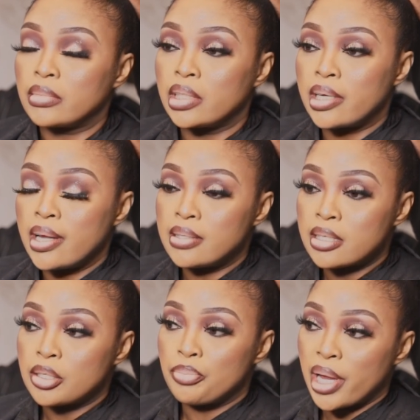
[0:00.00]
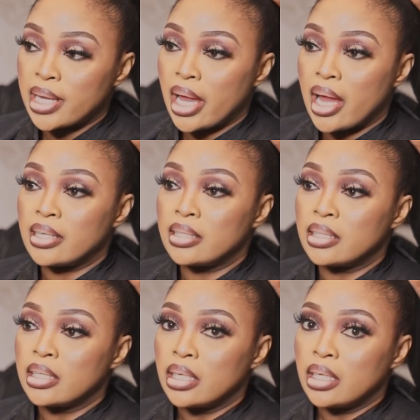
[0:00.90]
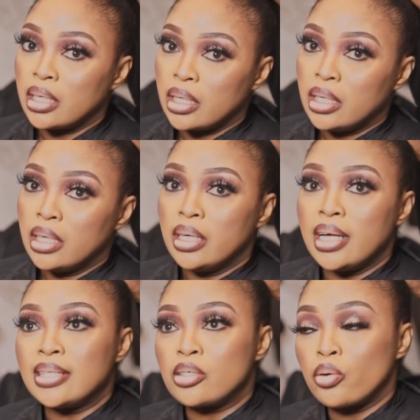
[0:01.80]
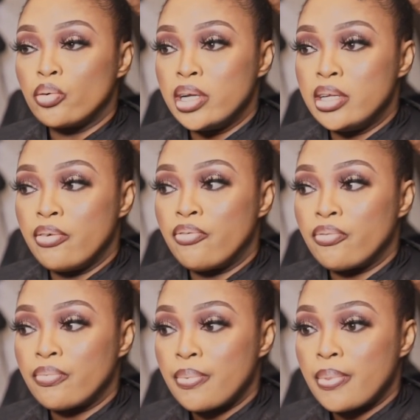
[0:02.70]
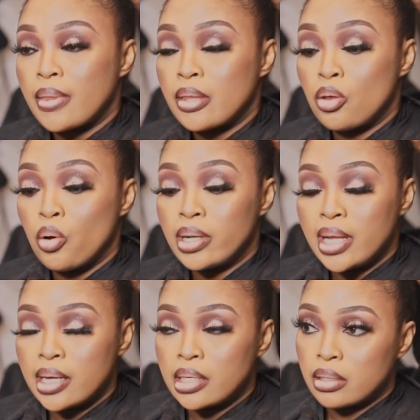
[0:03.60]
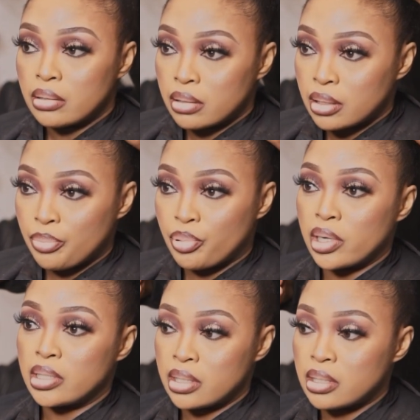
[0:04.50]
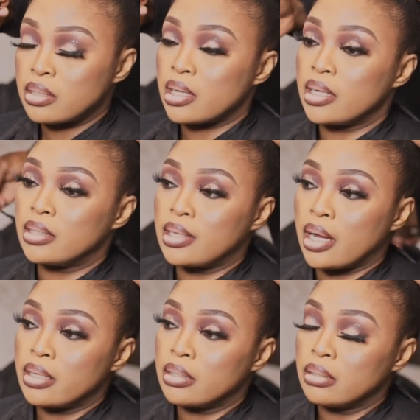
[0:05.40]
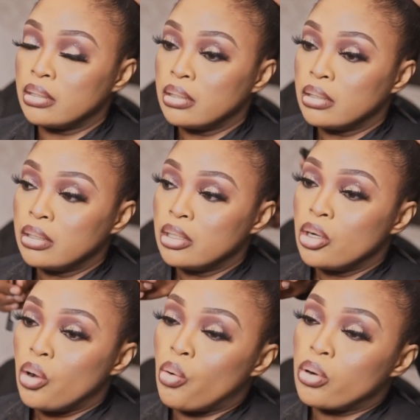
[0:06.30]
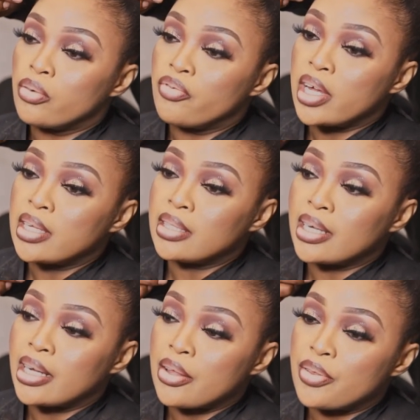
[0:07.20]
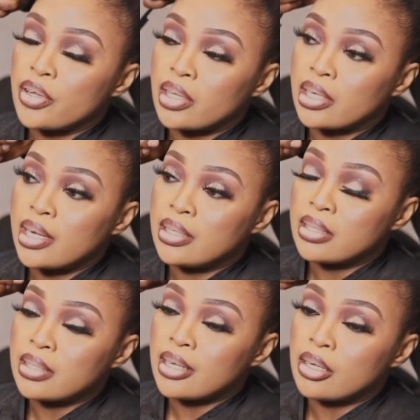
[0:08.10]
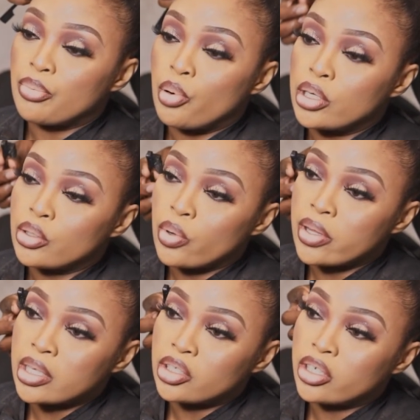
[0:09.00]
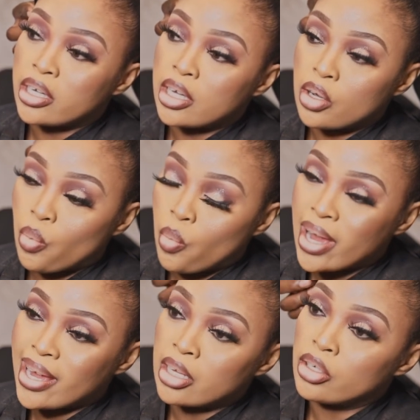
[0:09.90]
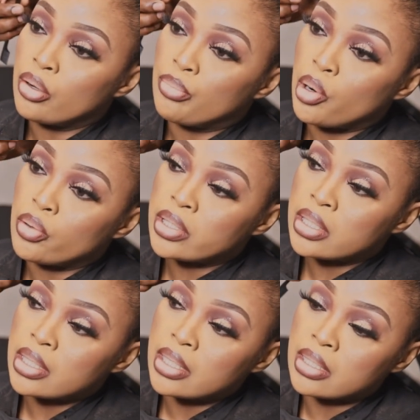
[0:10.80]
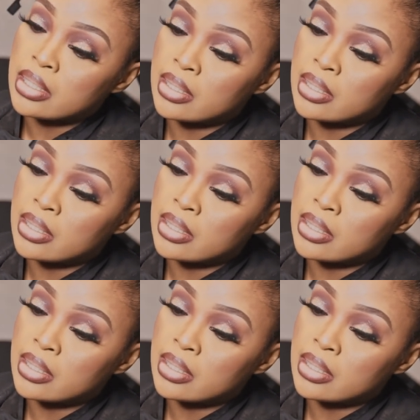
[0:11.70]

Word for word: The cancer's back and, and it's already no, not the breasts they had done, all of that, and I think the cancer's at a point where they're checking where in her bones it is.